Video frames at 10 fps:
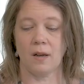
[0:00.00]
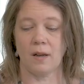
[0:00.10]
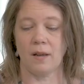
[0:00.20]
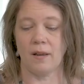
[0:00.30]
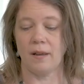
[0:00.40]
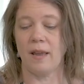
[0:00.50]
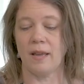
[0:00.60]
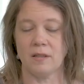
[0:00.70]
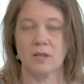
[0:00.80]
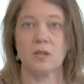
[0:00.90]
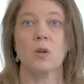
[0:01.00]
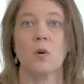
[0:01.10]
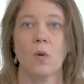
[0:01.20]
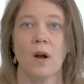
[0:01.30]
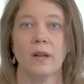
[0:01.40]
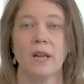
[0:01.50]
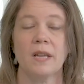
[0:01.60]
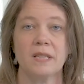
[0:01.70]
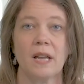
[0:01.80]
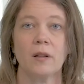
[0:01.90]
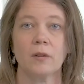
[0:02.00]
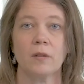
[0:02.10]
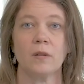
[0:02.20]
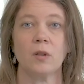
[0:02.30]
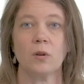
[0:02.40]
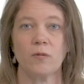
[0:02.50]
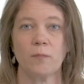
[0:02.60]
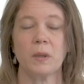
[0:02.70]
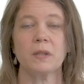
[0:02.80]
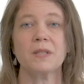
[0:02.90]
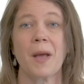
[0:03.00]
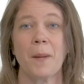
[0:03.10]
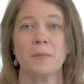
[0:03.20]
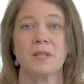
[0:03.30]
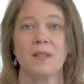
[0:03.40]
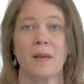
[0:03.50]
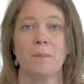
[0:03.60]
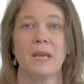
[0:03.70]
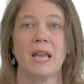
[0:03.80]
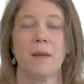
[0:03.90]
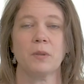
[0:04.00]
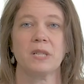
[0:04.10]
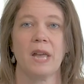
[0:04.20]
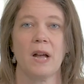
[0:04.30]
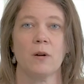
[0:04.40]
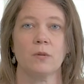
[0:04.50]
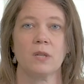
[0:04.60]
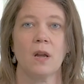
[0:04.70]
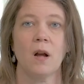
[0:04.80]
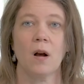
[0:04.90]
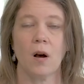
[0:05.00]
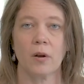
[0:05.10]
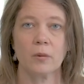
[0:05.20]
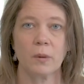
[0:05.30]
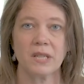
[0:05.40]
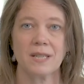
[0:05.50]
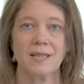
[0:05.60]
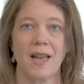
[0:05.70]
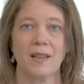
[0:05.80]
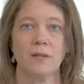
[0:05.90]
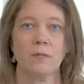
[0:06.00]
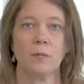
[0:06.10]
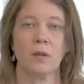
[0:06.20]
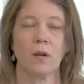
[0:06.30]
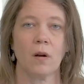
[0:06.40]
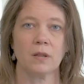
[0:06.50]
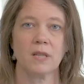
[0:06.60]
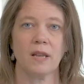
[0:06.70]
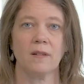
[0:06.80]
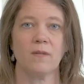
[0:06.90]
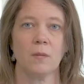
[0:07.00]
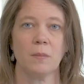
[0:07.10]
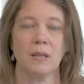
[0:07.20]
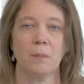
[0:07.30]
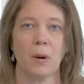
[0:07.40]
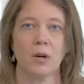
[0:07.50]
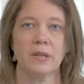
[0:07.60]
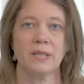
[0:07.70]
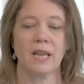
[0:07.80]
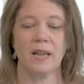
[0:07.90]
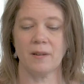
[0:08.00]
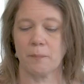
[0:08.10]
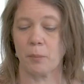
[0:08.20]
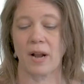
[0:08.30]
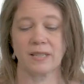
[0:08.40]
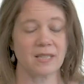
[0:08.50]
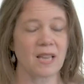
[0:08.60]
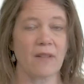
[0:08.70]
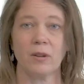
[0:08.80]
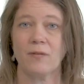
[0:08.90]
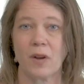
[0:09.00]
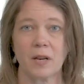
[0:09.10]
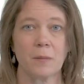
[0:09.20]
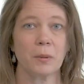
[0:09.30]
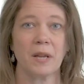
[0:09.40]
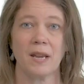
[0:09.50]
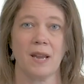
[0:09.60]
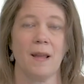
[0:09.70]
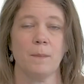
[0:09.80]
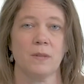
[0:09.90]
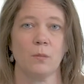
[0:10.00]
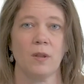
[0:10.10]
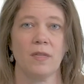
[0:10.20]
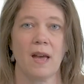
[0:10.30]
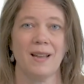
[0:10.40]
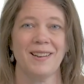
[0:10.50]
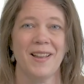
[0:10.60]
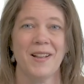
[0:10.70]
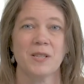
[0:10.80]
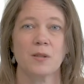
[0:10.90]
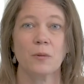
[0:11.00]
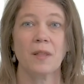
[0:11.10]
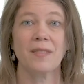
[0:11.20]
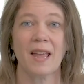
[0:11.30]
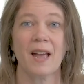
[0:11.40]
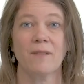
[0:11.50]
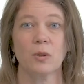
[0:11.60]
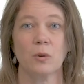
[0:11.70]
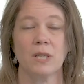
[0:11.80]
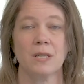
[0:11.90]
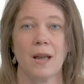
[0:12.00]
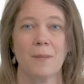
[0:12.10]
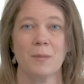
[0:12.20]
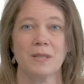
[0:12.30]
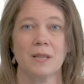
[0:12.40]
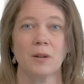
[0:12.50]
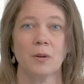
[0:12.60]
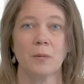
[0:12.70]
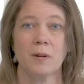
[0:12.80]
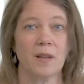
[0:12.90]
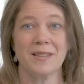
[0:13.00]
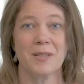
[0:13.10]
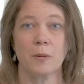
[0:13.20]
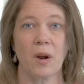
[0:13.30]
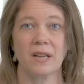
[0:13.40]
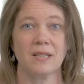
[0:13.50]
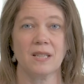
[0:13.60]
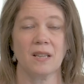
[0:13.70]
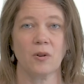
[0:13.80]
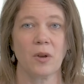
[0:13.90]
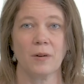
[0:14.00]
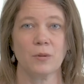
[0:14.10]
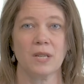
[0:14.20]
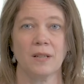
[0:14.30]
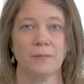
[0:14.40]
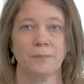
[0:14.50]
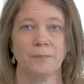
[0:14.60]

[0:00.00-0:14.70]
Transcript: uh, and so on until you've built up to them being able to count all the way to 10 with all 10 of the bead bars and practice having fun and playing games with that so that they have a great time as they're as they're practicing their counting.